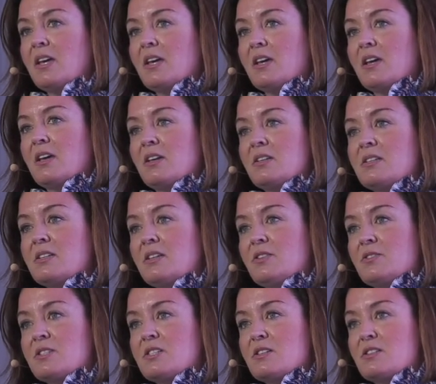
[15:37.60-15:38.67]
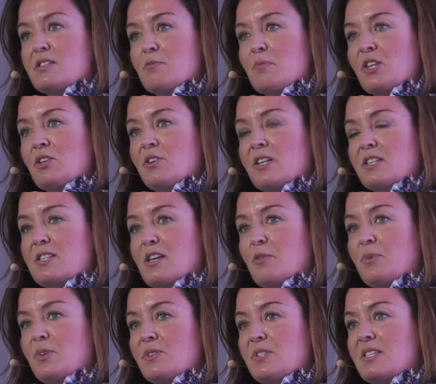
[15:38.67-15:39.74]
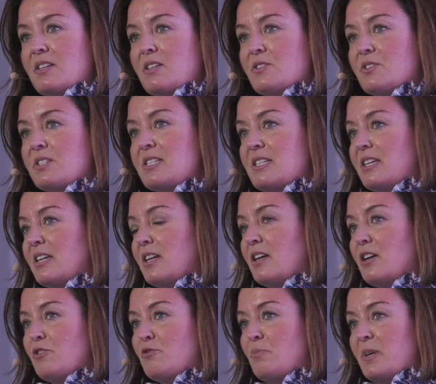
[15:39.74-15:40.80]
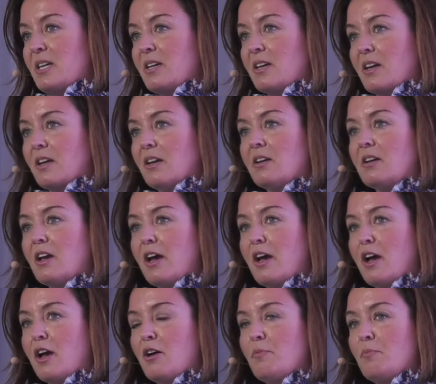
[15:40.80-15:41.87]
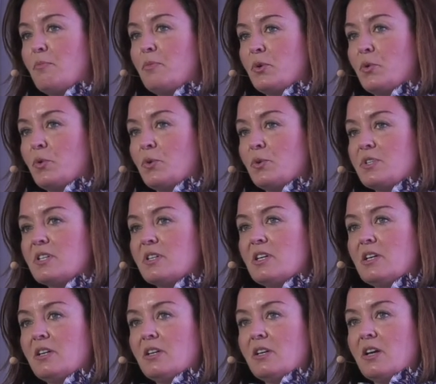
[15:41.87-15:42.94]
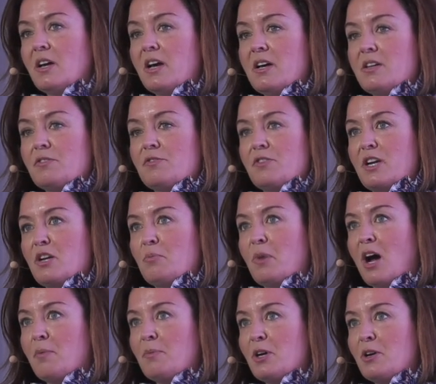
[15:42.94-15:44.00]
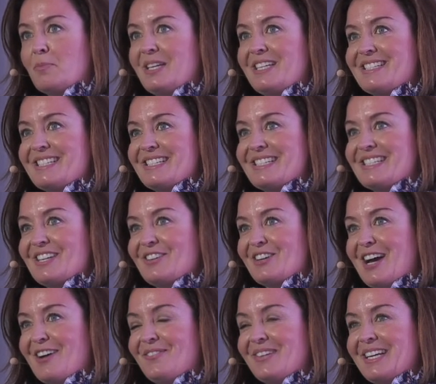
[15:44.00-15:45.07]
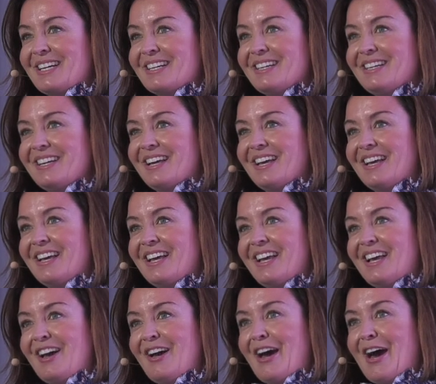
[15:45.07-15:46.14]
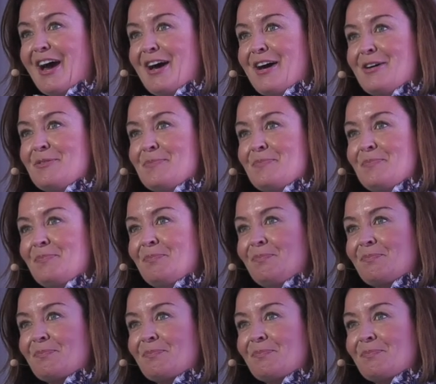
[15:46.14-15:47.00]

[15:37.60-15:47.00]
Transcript: and here's some other examples that you'll see of big, um, bold, unafraid pop art pieces that are happening. Um,